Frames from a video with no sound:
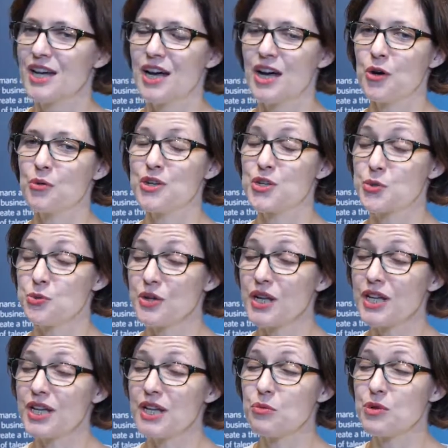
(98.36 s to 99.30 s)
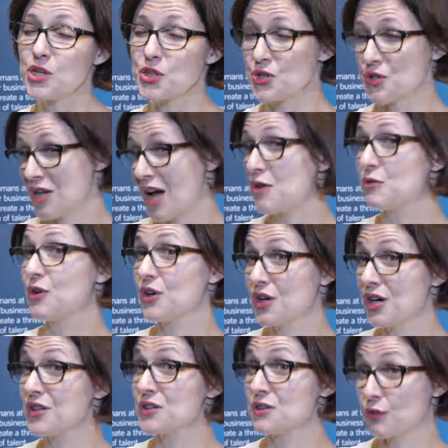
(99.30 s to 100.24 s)
which really we shouldn't have
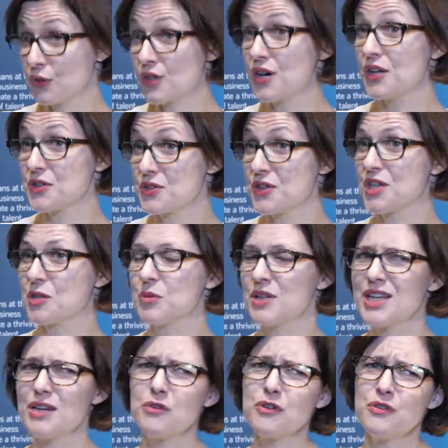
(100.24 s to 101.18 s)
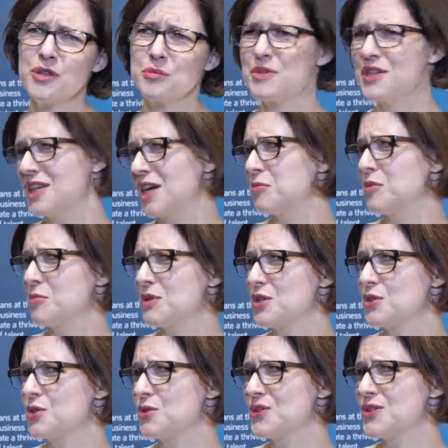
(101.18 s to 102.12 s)
forgotten, but everything became a
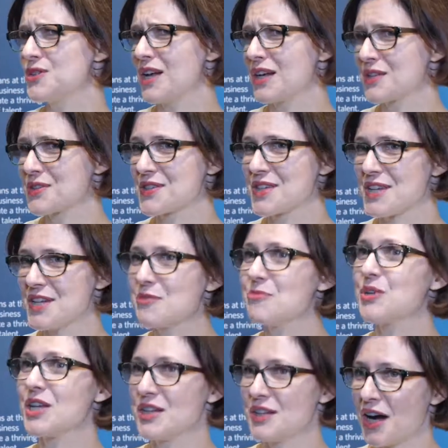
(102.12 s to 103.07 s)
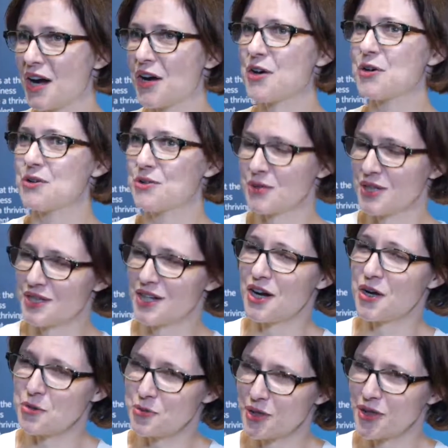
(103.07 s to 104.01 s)
bit too salesy in
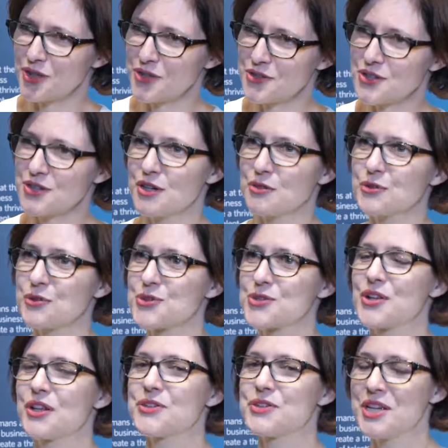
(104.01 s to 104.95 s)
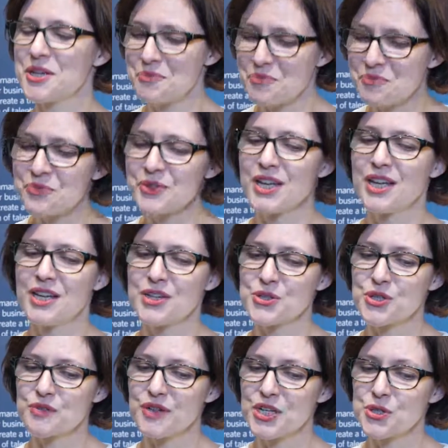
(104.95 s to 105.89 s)
our world of consulting.
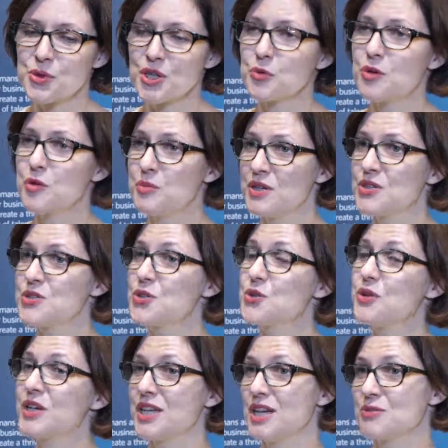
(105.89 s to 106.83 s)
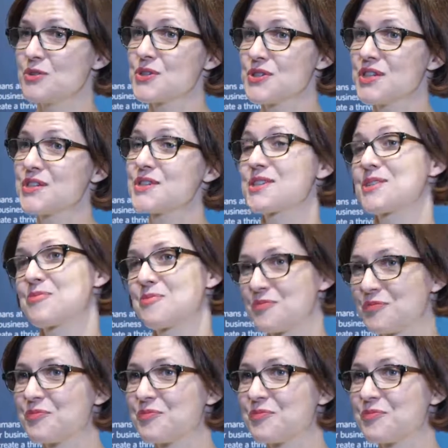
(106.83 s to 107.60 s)
So that's what we've been doing ever since.